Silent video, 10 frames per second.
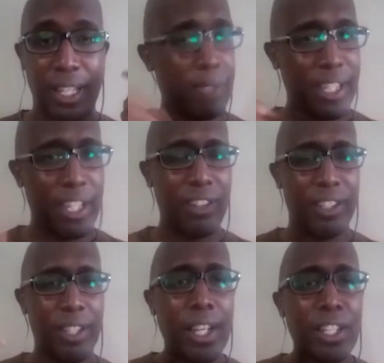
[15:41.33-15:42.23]
I'm here to
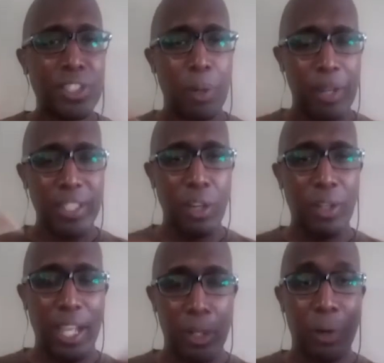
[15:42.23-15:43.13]
so much.
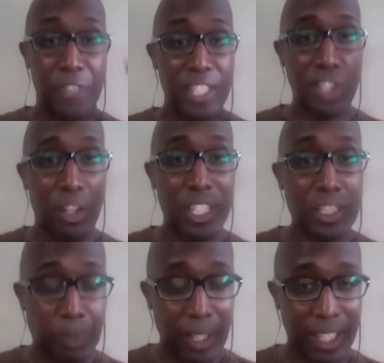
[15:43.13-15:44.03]
Okay, I know if this song is
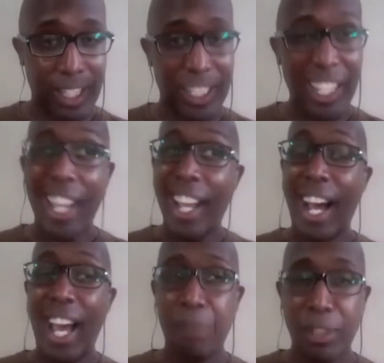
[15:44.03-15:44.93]
playing, I
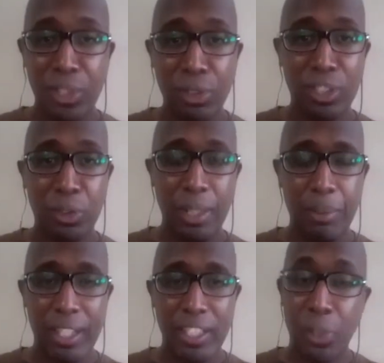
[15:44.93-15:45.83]
have about 2 to 3
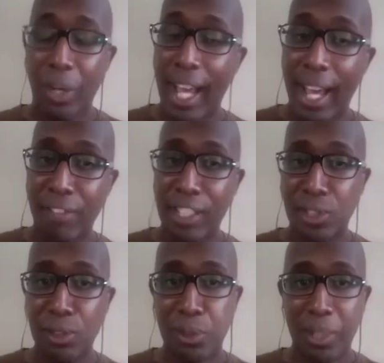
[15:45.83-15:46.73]
minutes. Do I have any
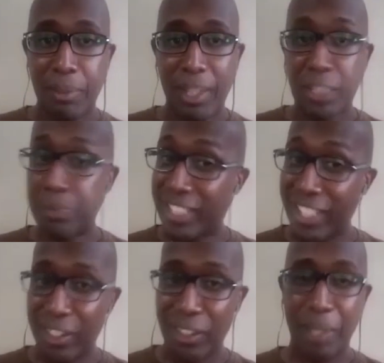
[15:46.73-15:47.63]
2-3 minutes
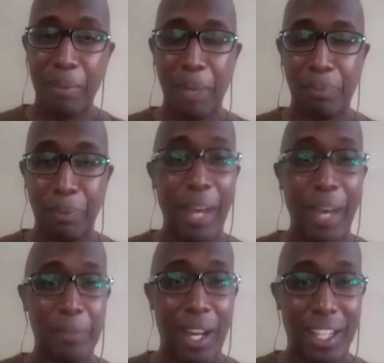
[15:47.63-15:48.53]
material in my
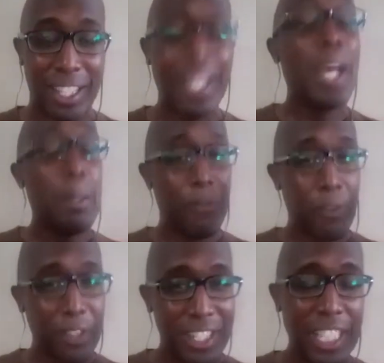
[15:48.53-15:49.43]
back pocket before
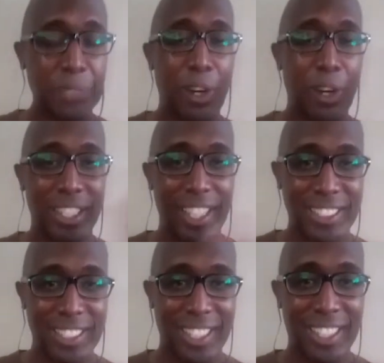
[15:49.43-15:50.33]
the dance party
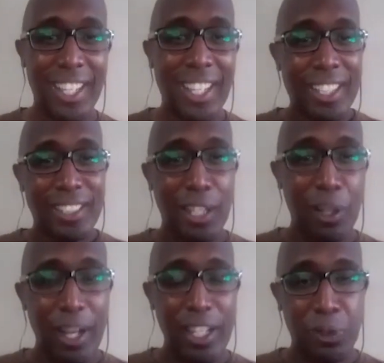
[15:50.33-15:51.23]
kicks in?
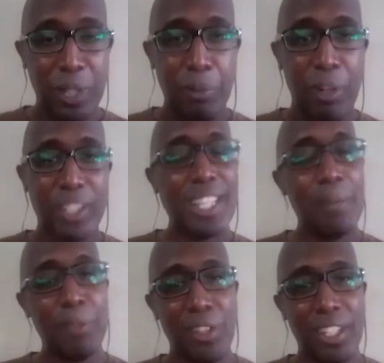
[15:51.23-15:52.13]
So at DreamWorks,
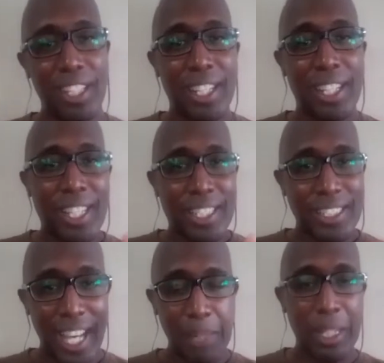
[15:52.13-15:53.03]
I'm learning
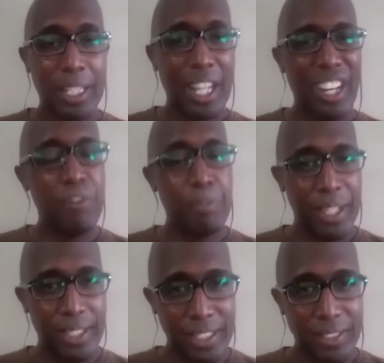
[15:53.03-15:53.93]
timing of
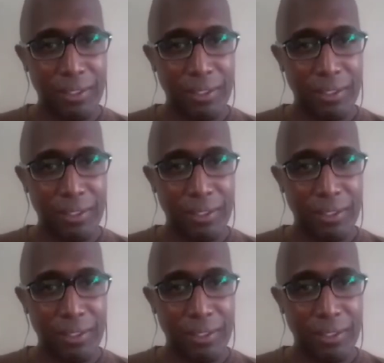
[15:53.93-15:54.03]
bits.